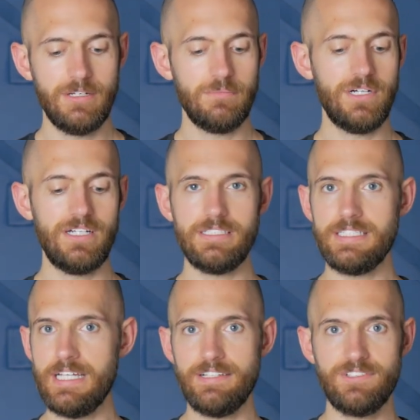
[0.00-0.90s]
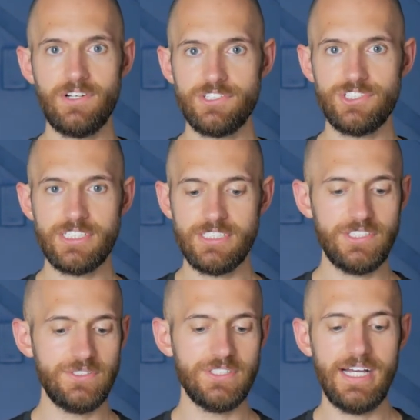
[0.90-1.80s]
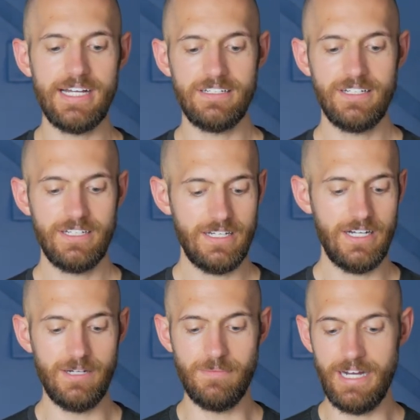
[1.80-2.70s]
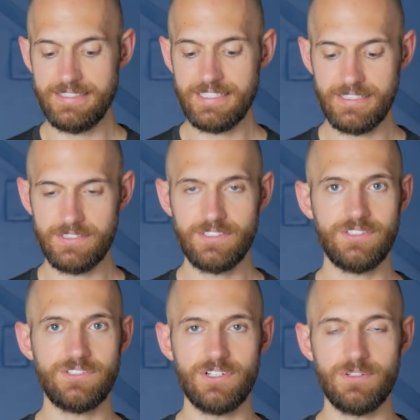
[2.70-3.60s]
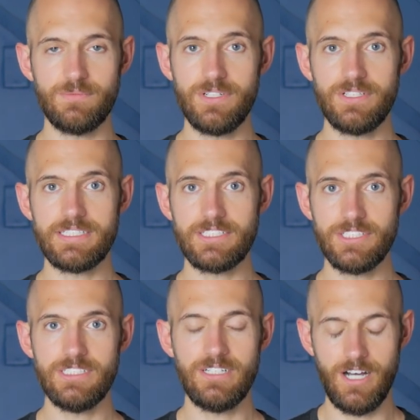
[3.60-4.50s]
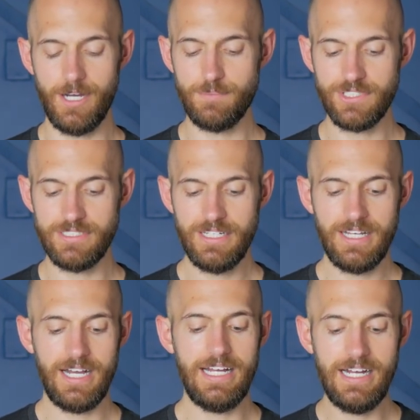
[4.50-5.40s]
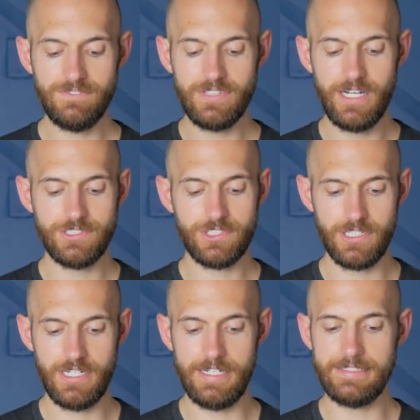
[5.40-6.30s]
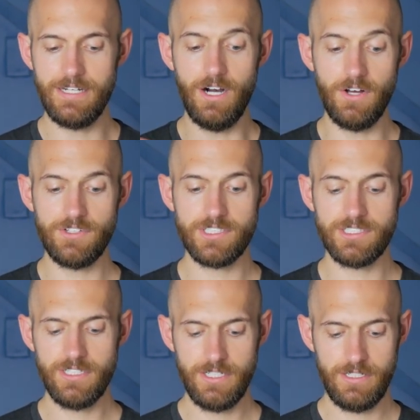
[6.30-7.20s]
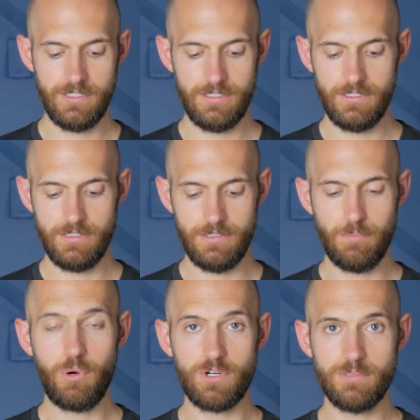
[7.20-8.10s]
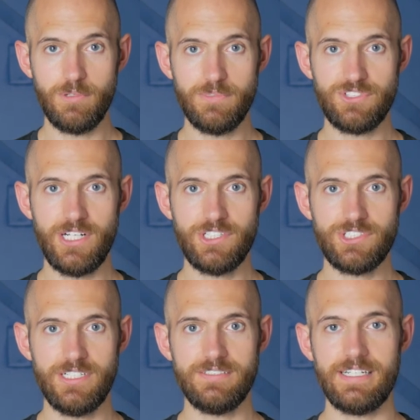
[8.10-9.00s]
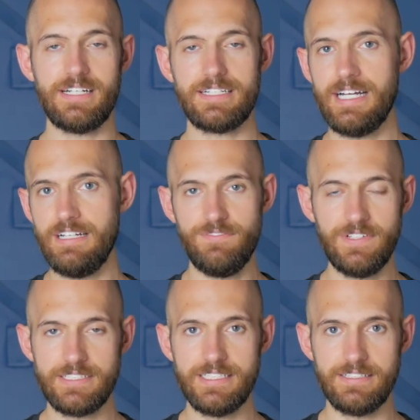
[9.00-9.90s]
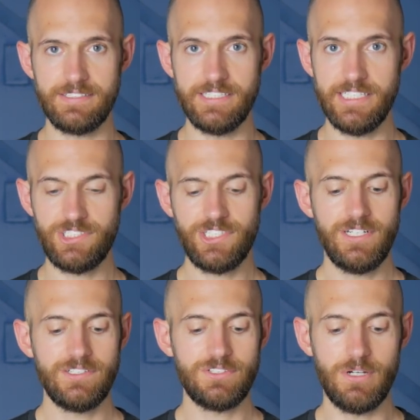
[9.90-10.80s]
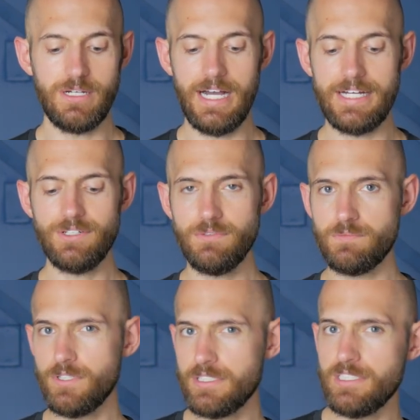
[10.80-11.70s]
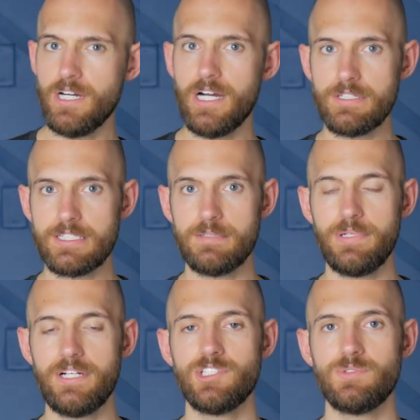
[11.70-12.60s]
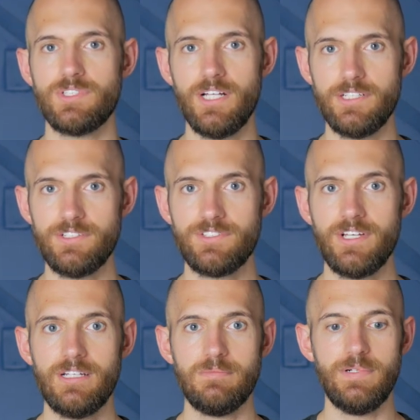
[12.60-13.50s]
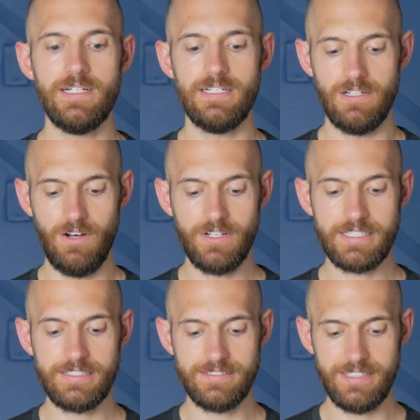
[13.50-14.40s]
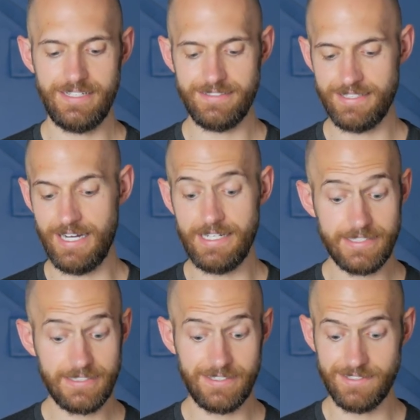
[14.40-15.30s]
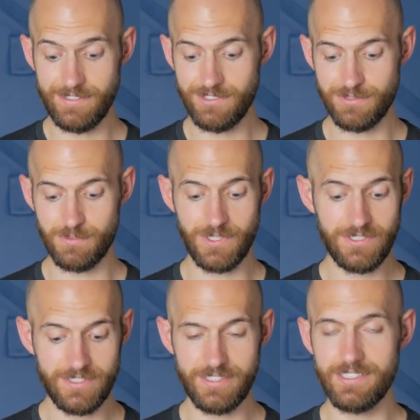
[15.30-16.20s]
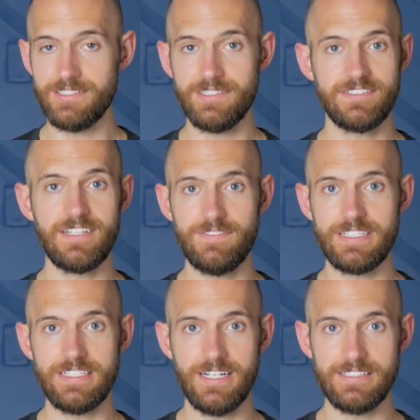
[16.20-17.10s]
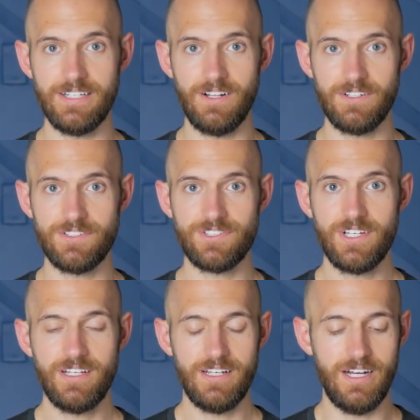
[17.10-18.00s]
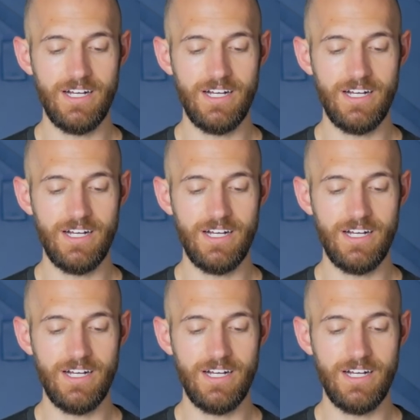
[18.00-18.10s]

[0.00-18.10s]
But as long as you can do that, I think that this is a really good option. I have not tried other portable massage guns that kind of fit this niche, so I don't really know how it compares with others, but all I can say is that I think that this is worth the $79, and